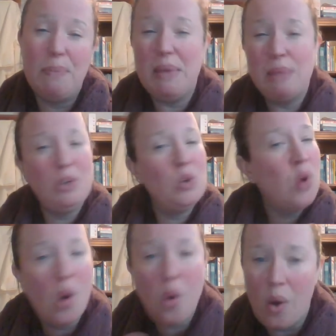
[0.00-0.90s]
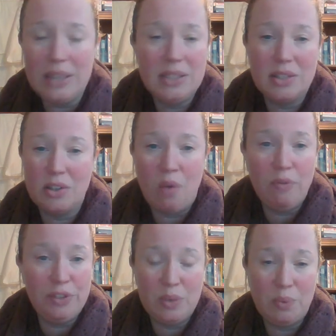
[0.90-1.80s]
maybe you're not quite as
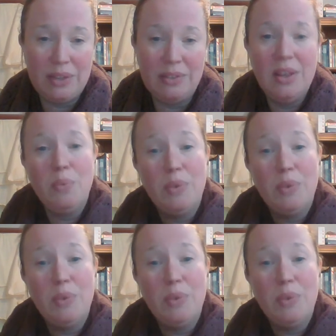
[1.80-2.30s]
confident with